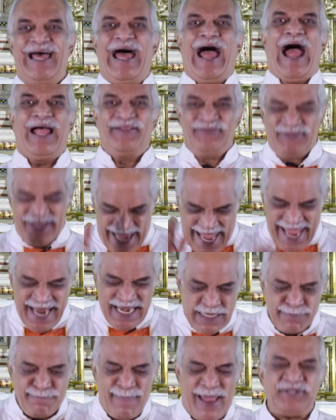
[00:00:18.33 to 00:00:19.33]
and the
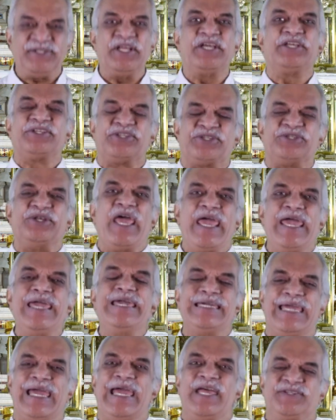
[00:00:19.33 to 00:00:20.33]
enigmatic
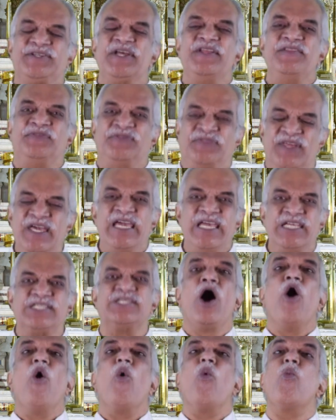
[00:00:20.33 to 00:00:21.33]
saying is in
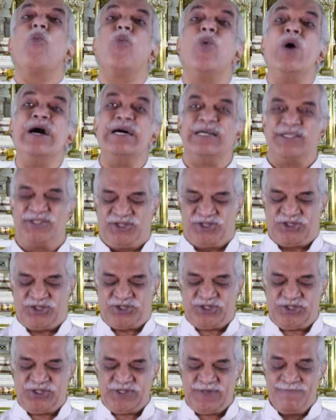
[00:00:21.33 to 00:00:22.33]
these
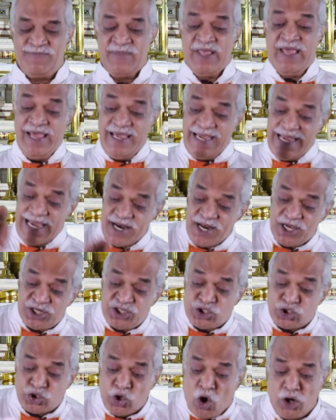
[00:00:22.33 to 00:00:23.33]
words. In a
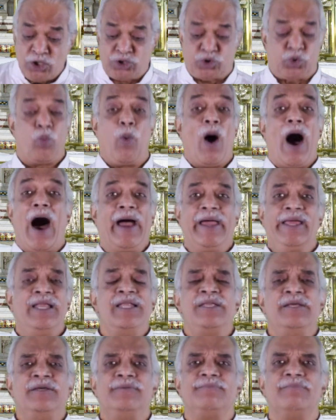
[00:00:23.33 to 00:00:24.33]
short
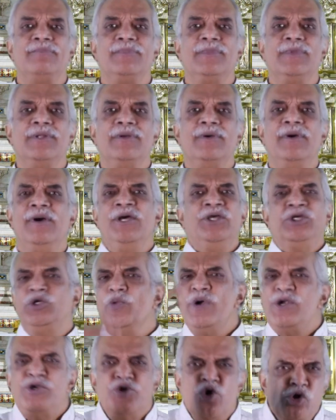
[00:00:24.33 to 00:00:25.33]
while, you
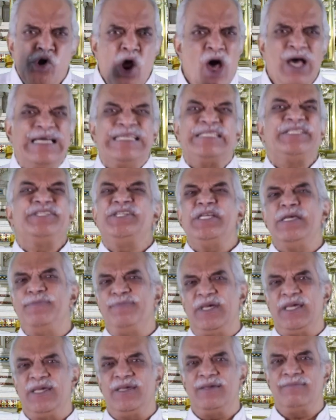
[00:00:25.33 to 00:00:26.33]
will no longer see
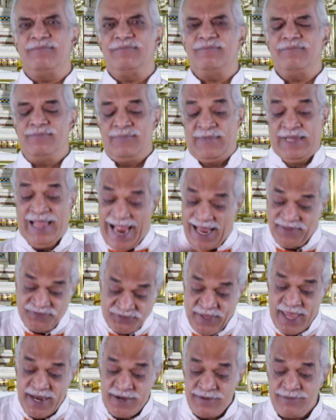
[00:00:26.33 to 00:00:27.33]
me. And
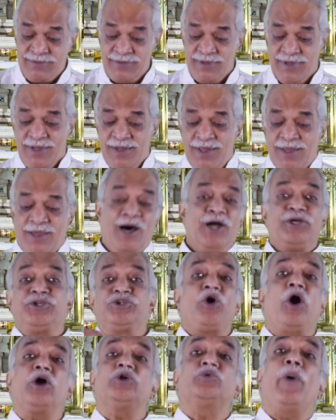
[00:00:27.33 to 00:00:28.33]
then, a
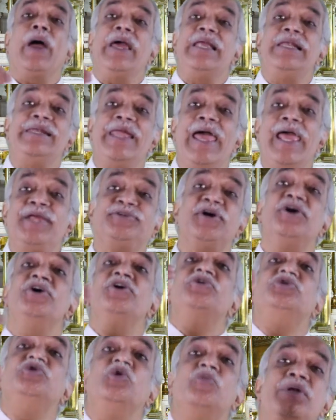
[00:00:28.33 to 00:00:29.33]
short while
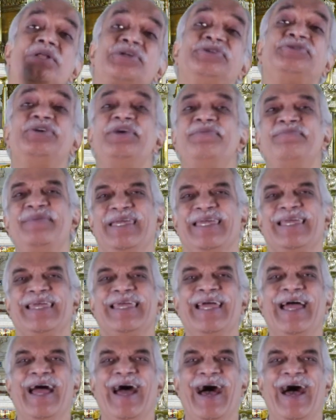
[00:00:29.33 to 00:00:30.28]
later, you will see me.